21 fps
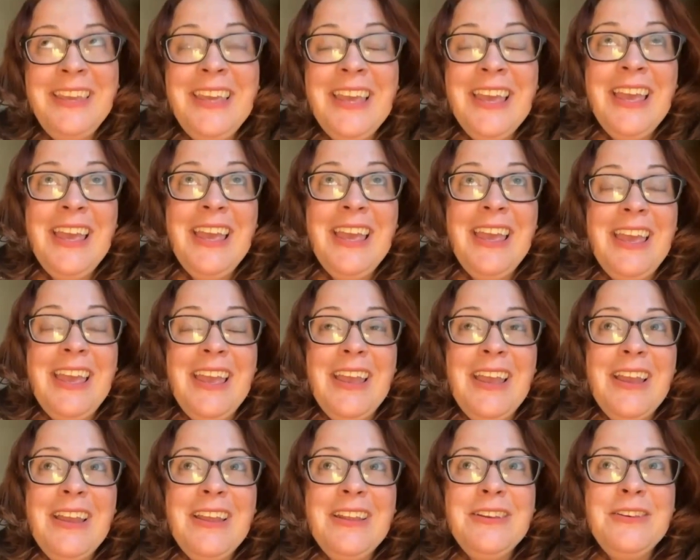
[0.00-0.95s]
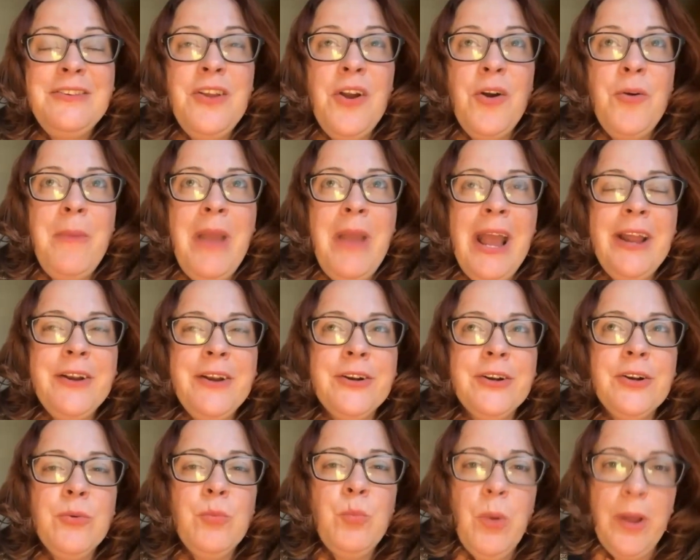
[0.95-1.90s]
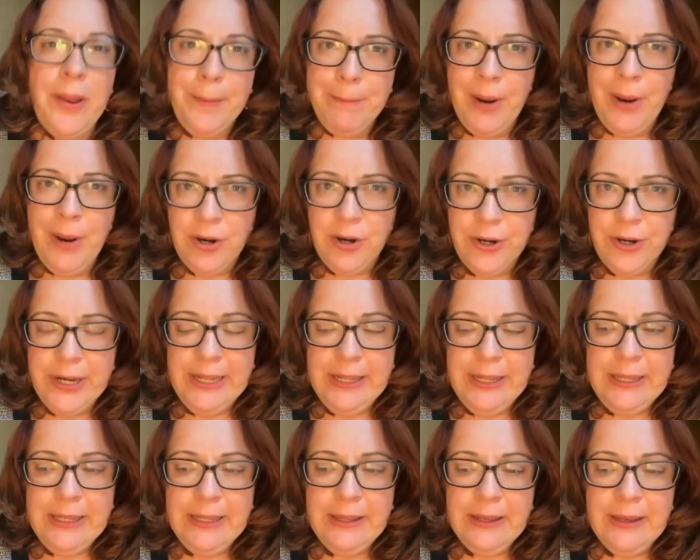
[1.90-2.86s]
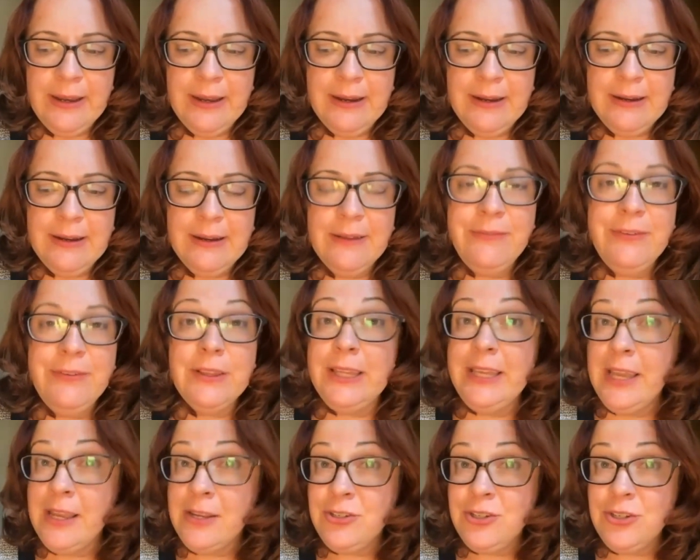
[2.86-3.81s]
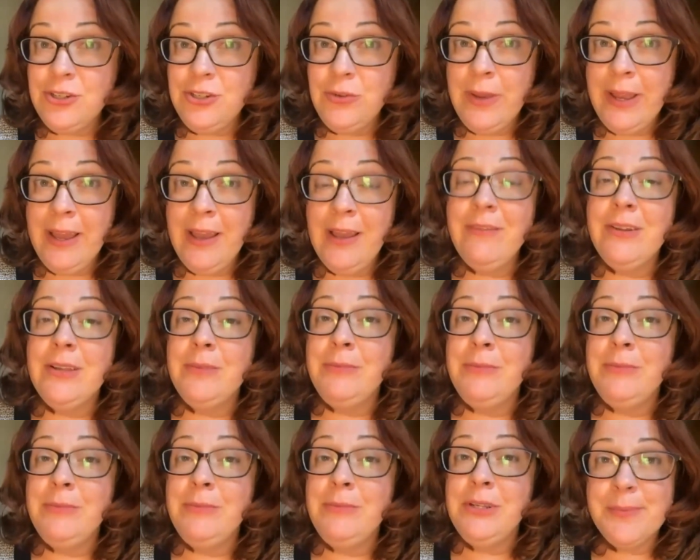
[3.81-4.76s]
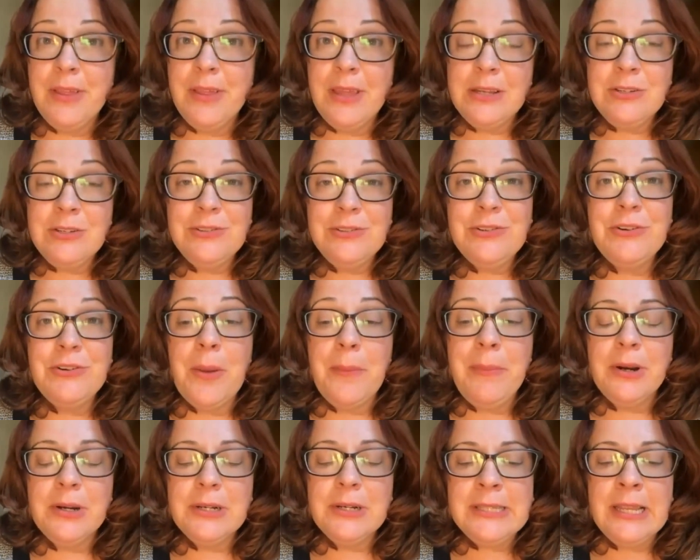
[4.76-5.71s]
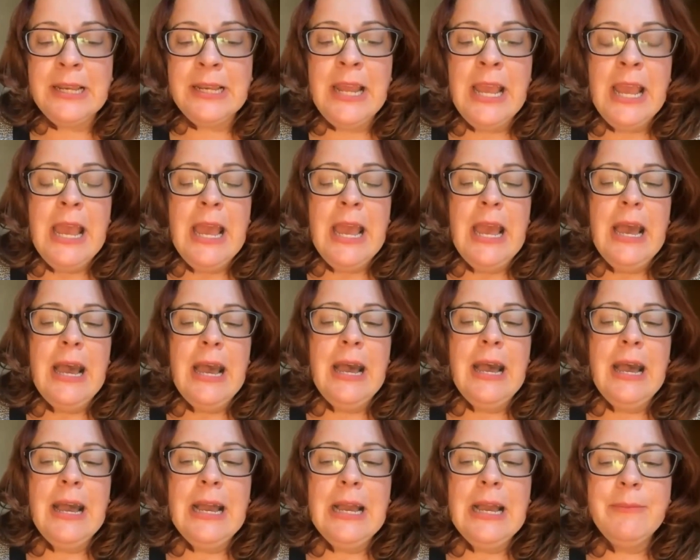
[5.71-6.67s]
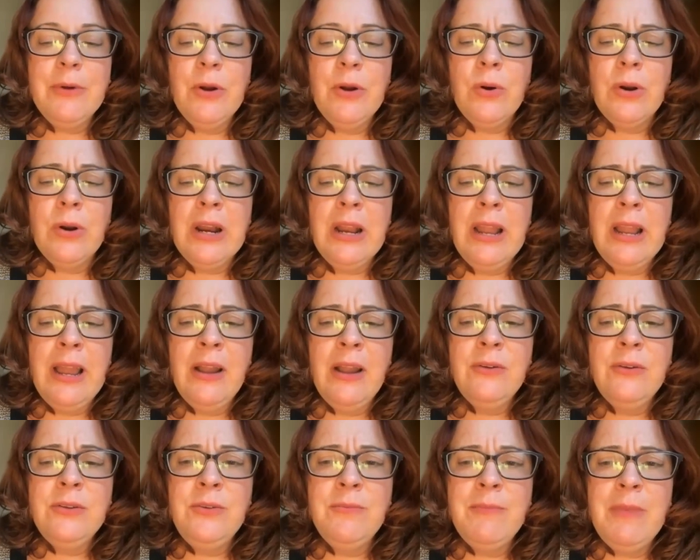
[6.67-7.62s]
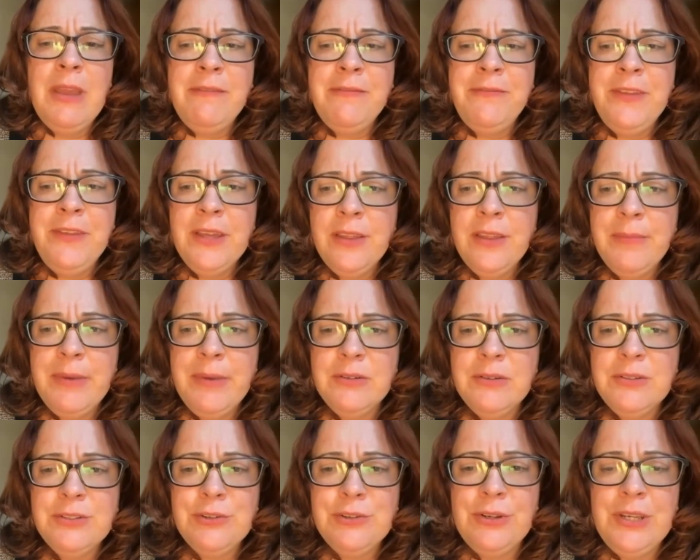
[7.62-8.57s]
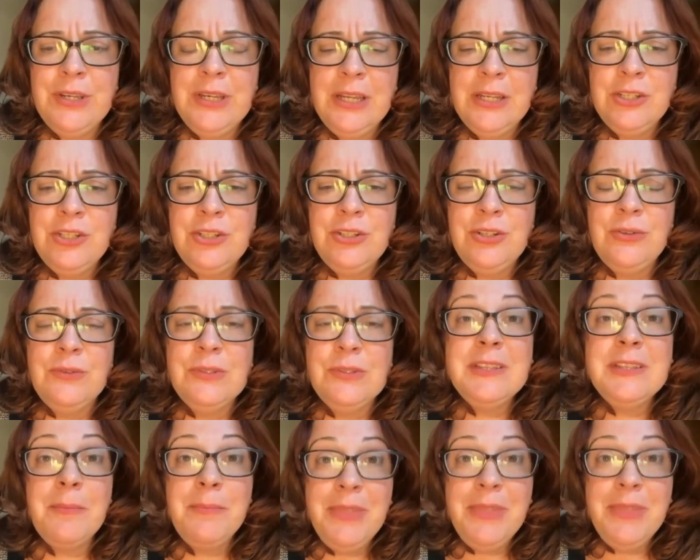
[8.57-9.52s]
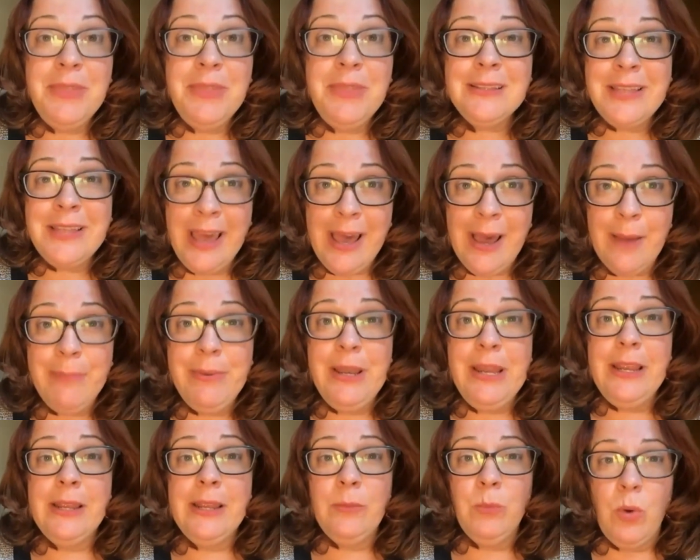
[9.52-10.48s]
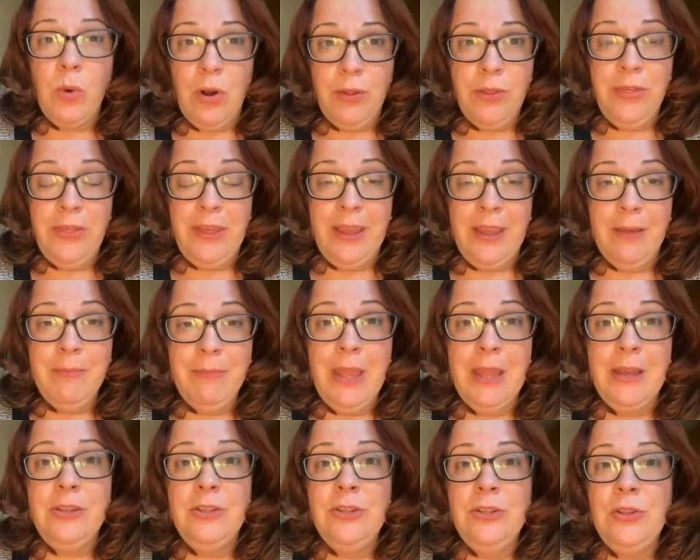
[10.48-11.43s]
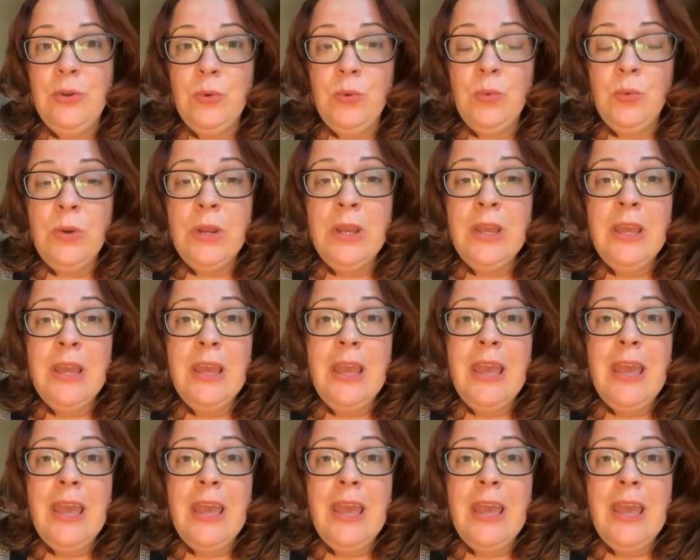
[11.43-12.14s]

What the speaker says: think no matter what party affiliation you have in municipal elections or nonpartisan, or how you may feel about certain issues, something is happening in Waltham, and you